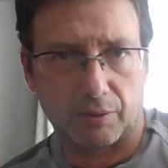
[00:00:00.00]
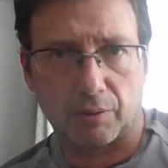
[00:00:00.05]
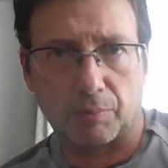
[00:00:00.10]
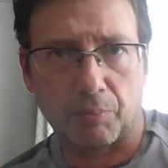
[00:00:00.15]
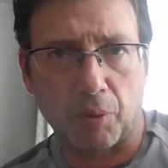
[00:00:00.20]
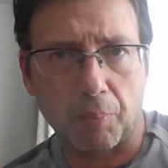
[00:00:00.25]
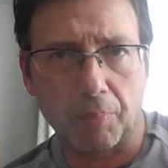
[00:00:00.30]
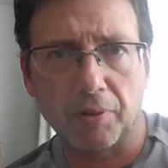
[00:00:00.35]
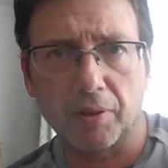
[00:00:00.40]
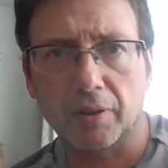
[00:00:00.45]

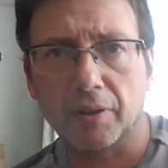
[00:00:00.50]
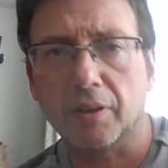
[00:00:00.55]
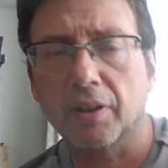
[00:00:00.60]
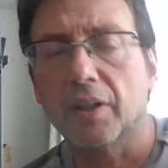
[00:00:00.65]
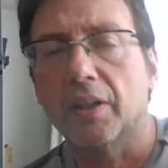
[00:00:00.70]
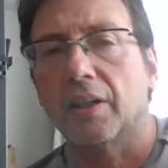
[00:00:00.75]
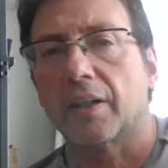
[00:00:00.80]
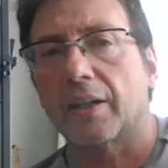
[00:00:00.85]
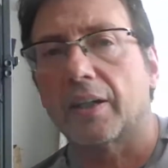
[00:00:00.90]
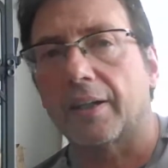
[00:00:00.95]
popular,
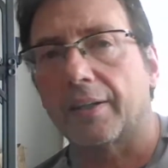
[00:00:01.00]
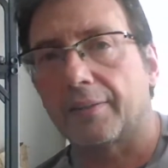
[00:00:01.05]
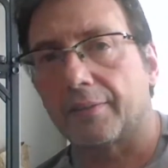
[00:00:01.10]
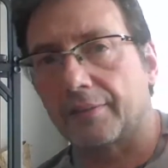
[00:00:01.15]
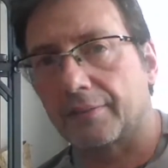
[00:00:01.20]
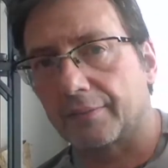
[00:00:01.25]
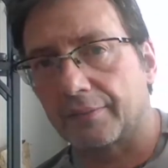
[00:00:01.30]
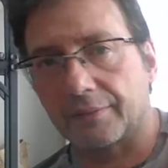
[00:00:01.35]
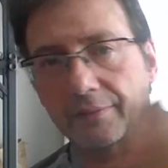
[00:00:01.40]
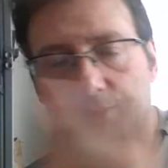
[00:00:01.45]
and
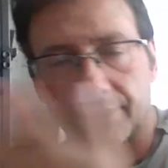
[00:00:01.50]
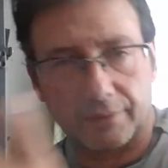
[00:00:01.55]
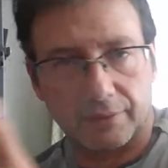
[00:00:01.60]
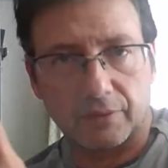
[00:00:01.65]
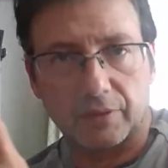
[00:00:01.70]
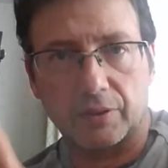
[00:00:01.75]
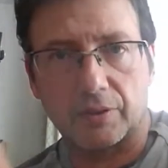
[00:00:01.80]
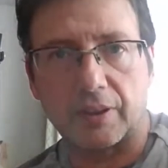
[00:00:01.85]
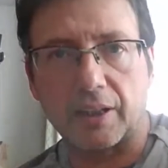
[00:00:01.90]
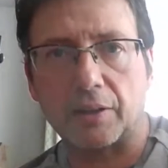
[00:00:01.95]

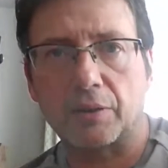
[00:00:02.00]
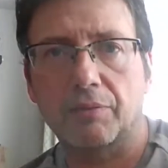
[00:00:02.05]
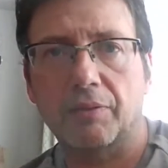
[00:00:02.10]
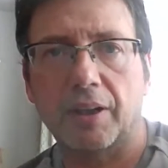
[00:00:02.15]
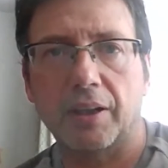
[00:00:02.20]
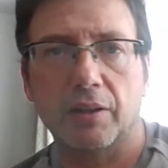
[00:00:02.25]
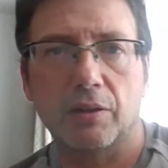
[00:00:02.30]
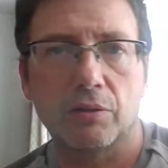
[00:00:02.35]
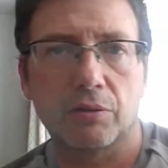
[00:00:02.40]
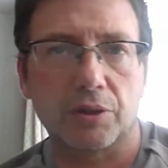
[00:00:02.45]
that
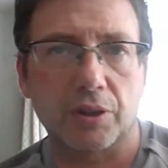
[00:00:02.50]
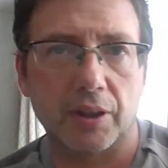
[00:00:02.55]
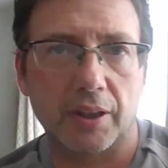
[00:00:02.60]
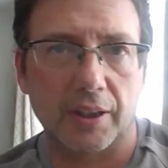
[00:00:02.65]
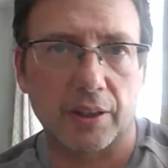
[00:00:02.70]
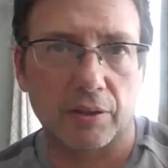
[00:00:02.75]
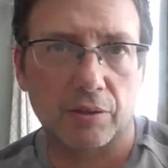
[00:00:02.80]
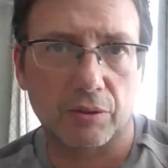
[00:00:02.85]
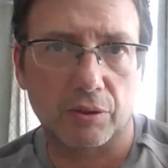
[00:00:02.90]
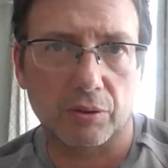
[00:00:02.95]
way you
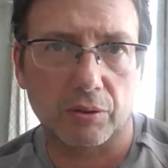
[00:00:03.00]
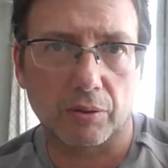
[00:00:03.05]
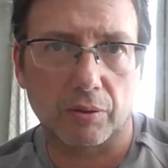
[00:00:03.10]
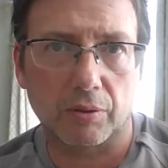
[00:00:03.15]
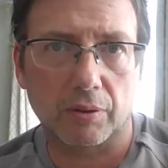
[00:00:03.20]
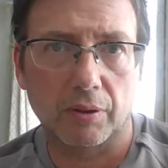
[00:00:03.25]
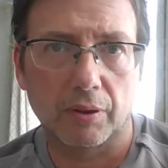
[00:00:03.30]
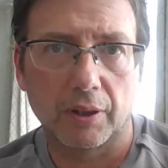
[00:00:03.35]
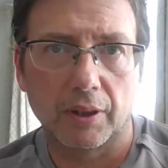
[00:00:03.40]
select your stock.